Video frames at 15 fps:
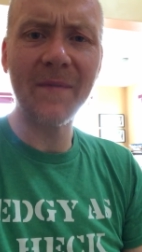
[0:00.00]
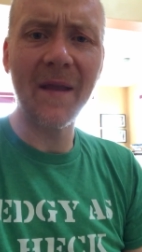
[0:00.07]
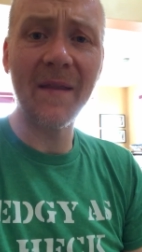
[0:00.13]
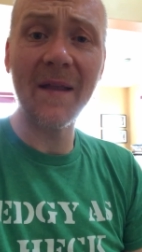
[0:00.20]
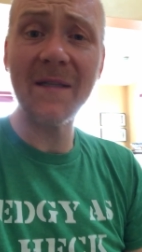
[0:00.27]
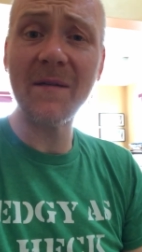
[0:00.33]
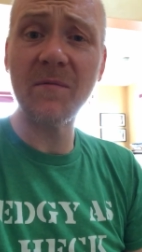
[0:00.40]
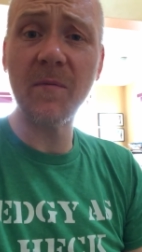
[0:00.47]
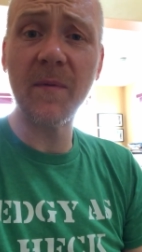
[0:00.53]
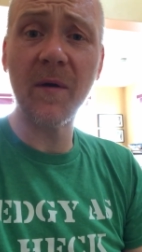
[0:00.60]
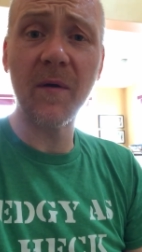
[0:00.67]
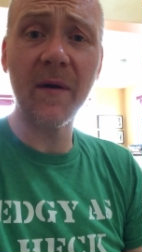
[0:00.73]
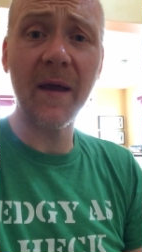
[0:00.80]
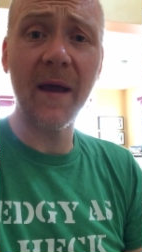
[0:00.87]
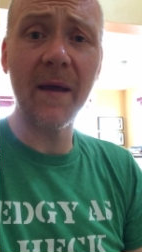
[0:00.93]
And that seemed to be
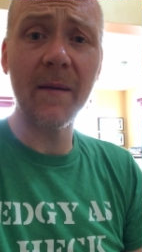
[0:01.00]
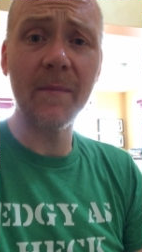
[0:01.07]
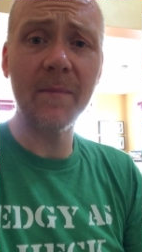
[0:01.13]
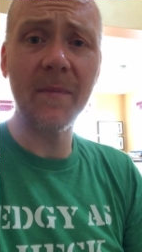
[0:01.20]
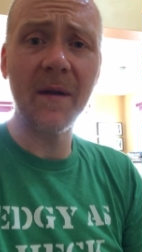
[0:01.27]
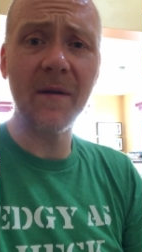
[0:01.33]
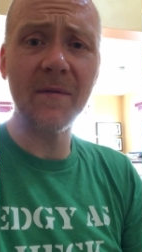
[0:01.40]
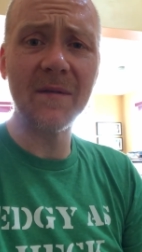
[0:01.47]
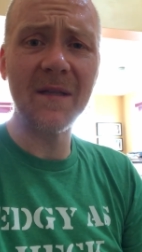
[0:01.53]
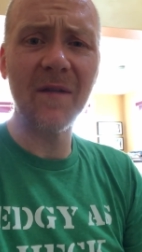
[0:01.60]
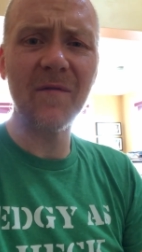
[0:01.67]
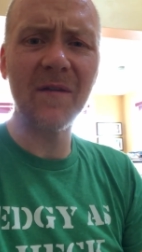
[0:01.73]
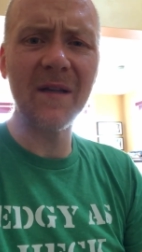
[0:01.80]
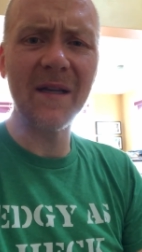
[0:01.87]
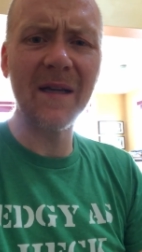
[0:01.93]
okay, but I was
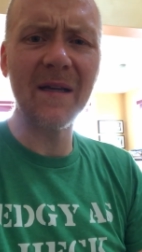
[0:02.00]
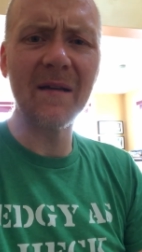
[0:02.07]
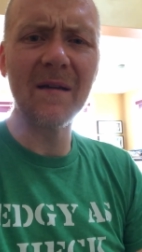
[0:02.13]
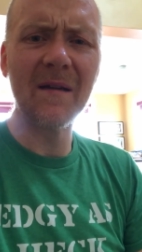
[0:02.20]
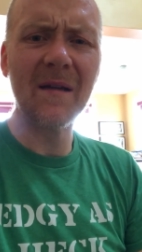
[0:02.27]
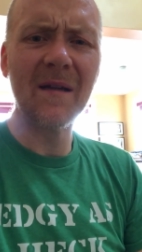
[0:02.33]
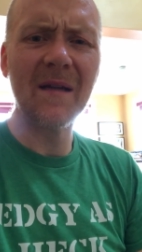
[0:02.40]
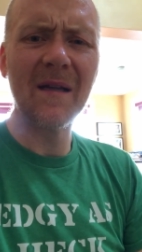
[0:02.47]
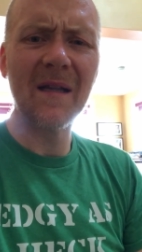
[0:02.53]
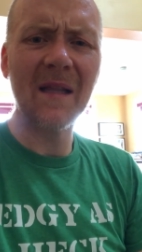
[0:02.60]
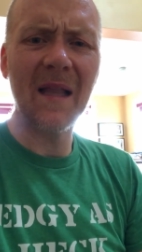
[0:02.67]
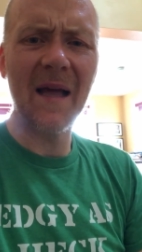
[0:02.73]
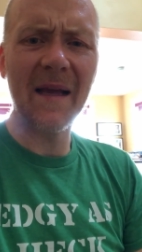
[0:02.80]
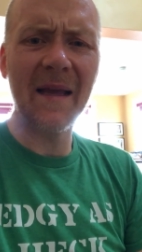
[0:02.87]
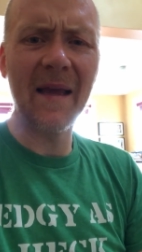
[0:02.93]
definitely
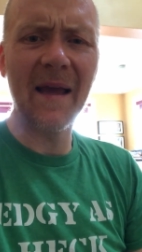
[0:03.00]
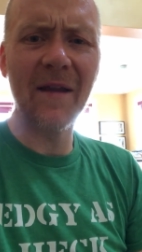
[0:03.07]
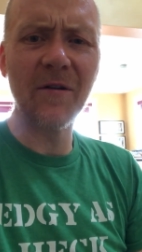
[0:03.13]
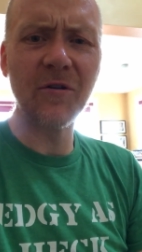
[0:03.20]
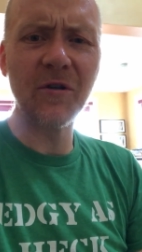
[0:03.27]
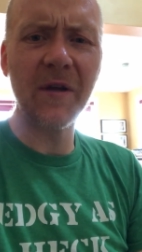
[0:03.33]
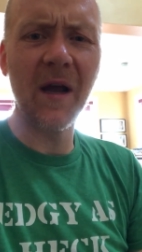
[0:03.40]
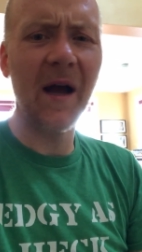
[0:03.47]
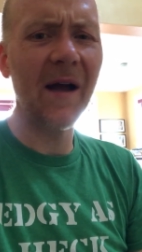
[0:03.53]
lacking energy.